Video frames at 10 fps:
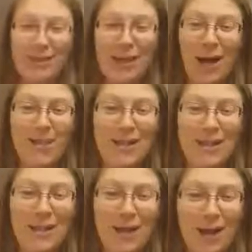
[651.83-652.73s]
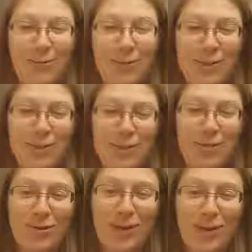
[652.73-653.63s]
commented, I wore the shirt
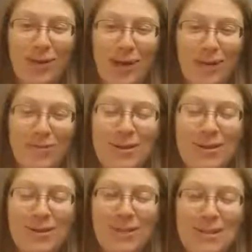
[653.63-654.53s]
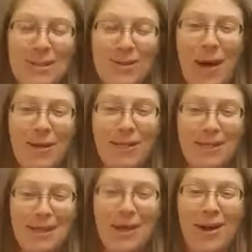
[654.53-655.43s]
for the service and
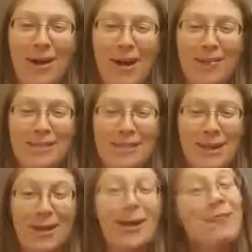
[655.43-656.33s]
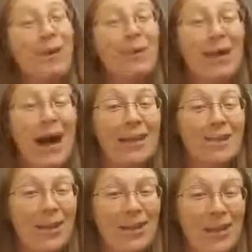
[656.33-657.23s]
commented on how this is a very
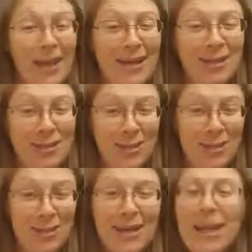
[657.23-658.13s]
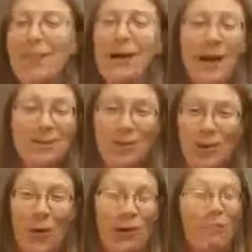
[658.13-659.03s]
Picasso-like shirt. And
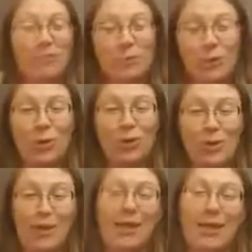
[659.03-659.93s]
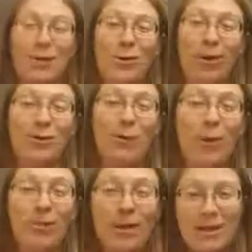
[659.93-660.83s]
Picasso, I'm sure, was an Enneagram
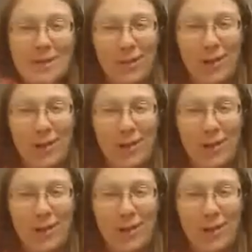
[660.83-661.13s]
4 because they